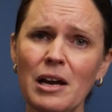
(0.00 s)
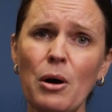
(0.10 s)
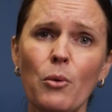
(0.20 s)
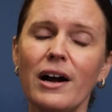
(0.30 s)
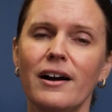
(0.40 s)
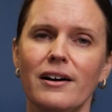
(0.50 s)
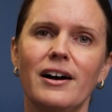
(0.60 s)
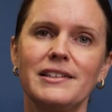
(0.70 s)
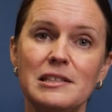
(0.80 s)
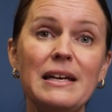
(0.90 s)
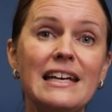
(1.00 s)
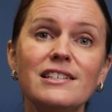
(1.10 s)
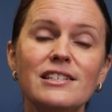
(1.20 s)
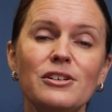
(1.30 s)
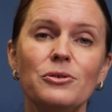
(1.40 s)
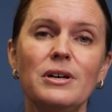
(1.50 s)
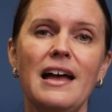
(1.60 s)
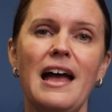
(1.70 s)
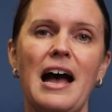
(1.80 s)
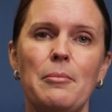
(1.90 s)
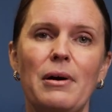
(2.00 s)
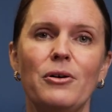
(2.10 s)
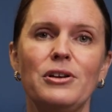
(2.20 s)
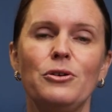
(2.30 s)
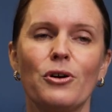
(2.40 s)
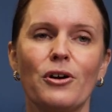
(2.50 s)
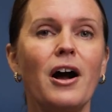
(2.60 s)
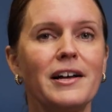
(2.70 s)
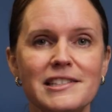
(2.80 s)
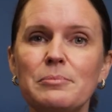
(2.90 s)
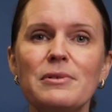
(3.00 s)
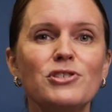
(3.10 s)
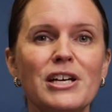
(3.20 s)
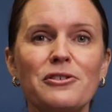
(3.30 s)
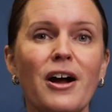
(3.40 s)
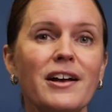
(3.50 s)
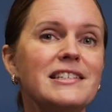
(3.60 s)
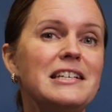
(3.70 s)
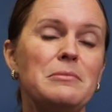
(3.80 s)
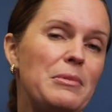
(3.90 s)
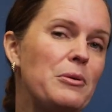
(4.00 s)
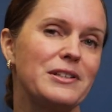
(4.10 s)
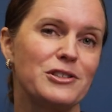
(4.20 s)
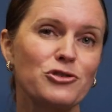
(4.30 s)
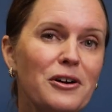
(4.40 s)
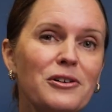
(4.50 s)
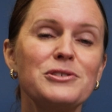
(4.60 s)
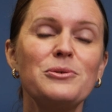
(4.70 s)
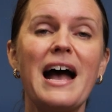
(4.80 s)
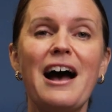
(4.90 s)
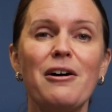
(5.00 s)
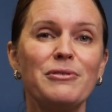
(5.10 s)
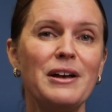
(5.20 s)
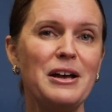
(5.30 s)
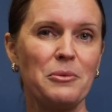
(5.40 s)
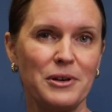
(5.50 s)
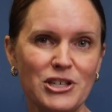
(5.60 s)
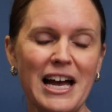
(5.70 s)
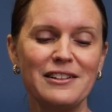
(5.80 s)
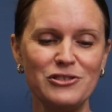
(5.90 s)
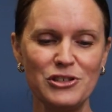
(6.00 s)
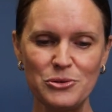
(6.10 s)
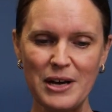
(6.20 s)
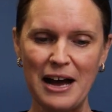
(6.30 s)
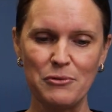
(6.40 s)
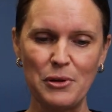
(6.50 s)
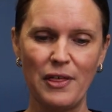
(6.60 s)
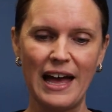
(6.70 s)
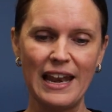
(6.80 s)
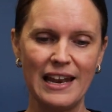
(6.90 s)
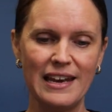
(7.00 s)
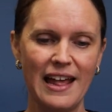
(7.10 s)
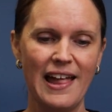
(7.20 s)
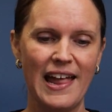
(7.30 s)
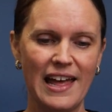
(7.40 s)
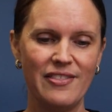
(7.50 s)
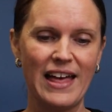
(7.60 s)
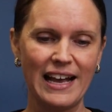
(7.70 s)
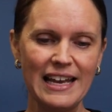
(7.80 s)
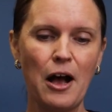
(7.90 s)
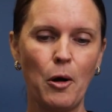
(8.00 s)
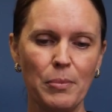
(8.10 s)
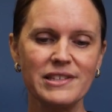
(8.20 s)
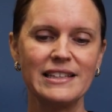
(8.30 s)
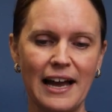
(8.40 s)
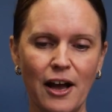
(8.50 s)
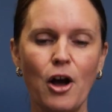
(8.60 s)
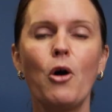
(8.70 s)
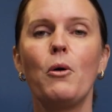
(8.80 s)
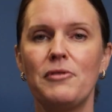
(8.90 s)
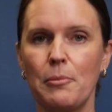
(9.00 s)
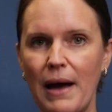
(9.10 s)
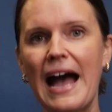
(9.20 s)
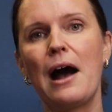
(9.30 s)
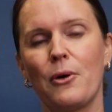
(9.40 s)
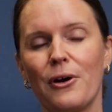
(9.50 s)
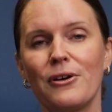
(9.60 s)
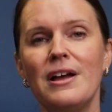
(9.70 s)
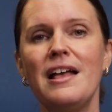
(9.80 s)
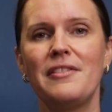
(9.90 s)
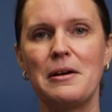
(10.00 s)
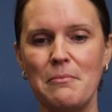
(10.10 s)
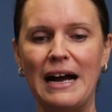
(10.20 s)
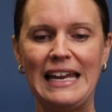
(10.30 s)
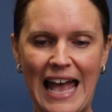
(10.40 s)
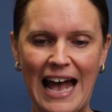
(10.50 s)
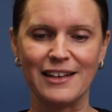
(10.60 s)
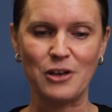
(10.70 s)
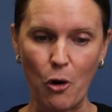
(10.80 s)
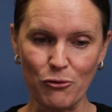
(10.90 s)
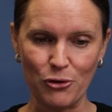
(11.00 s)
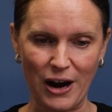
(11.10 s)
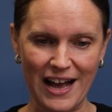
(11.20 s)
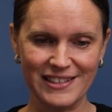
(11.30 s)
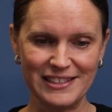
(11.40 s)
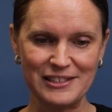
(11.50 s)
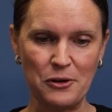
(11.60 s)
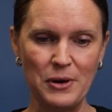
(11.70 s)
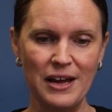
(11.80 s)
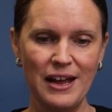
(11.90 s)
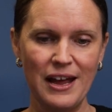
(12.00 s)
about what God's speaking to you, about your concept of generosity, maybe what struggles you have, what challenges you have with that, and and that can help us let go of the power that money has over us. So